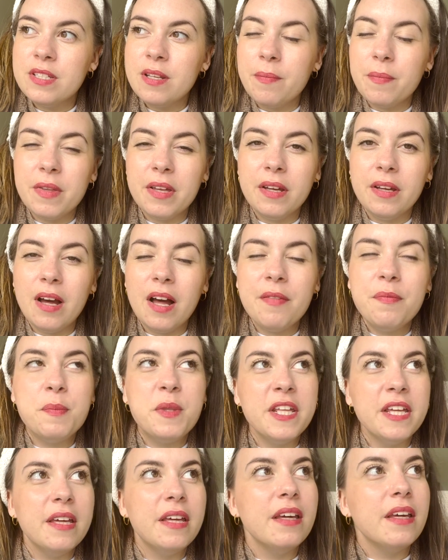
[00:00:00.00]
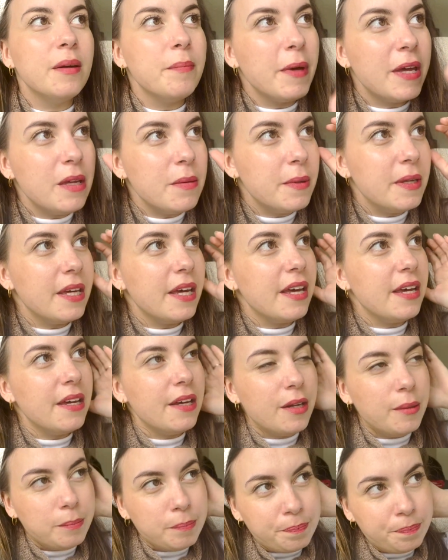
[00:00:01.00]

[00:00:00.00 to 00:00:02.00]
I'm thinking maybe a